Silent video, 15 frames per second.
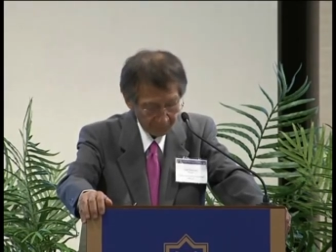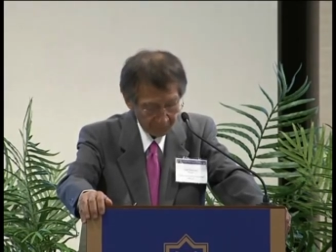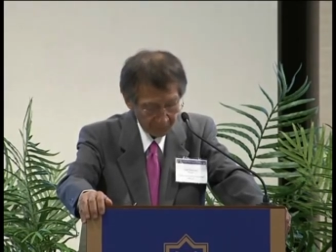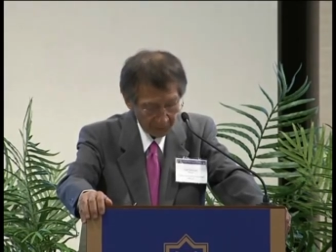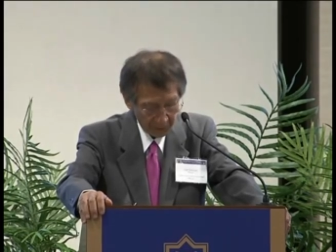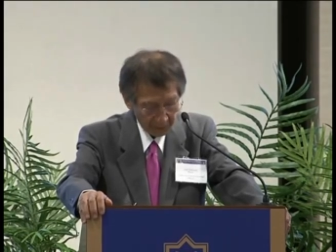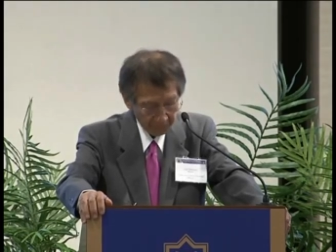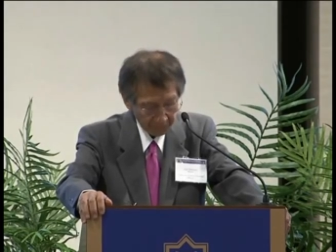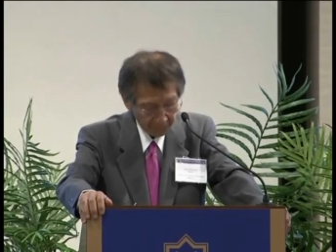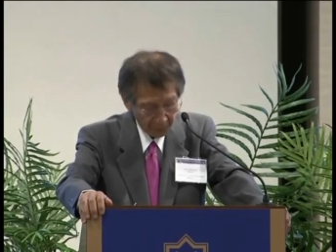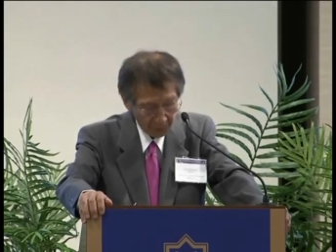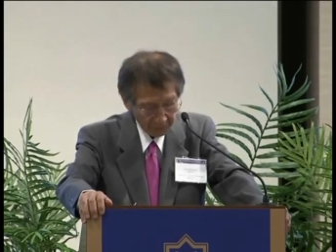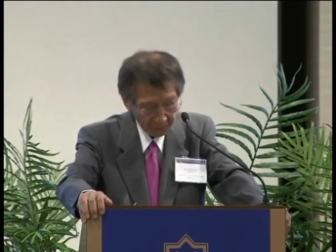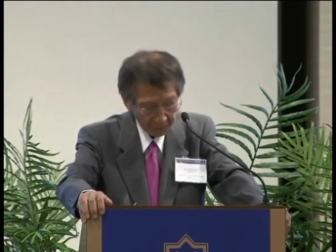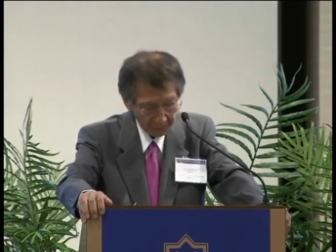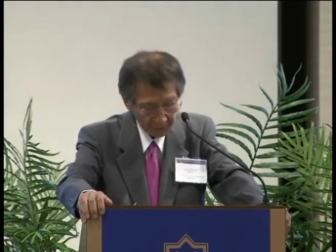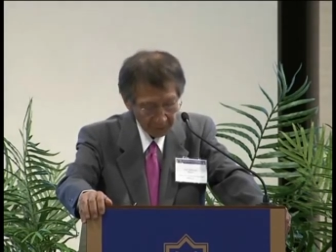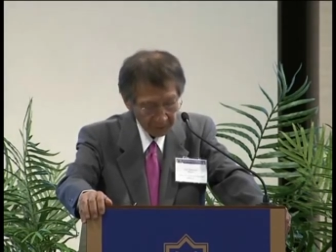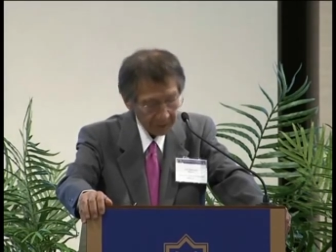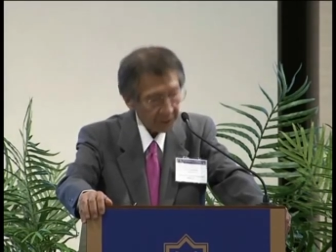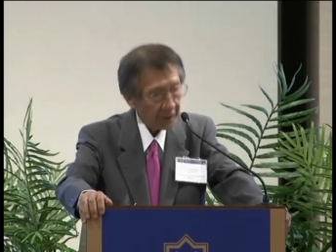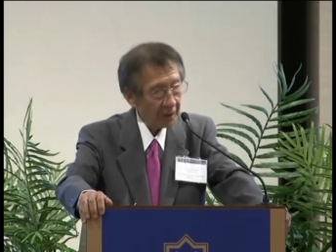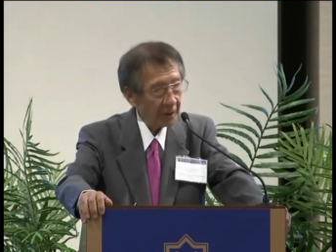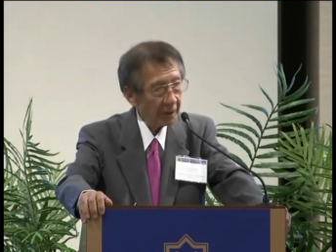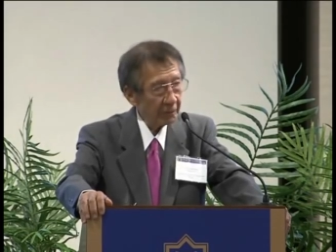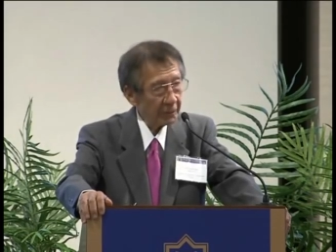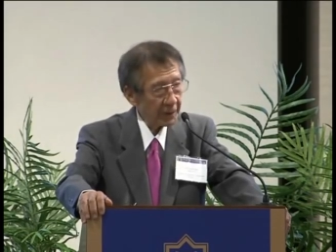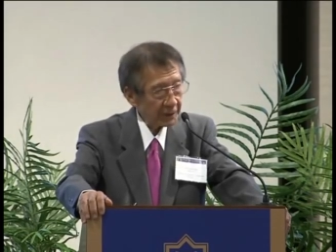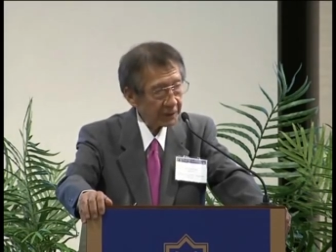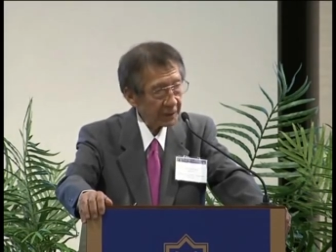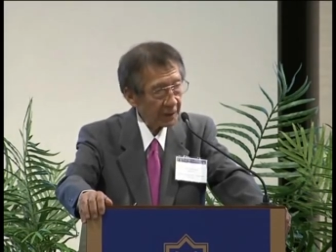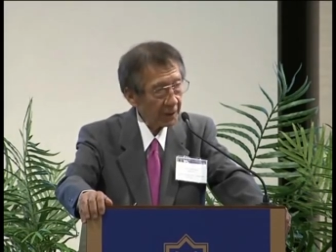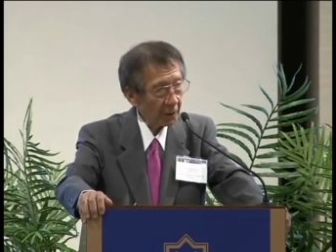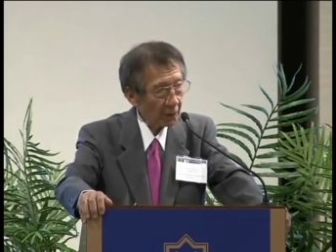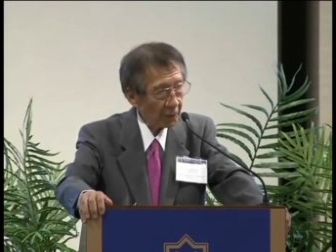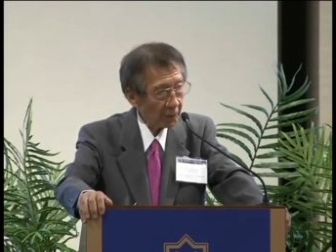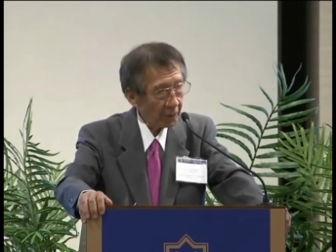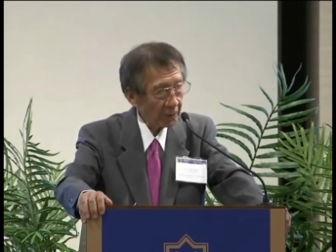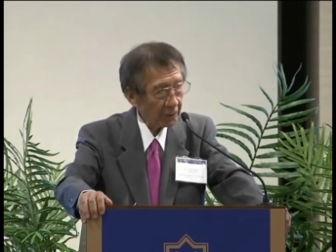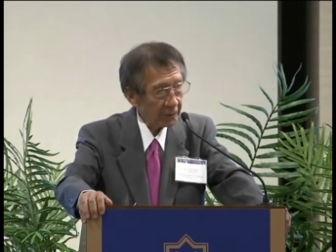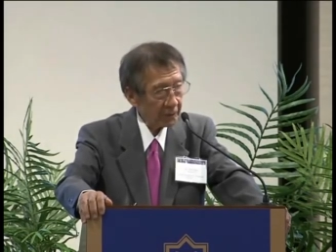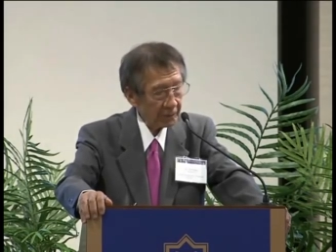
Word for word: That probably means best in the world.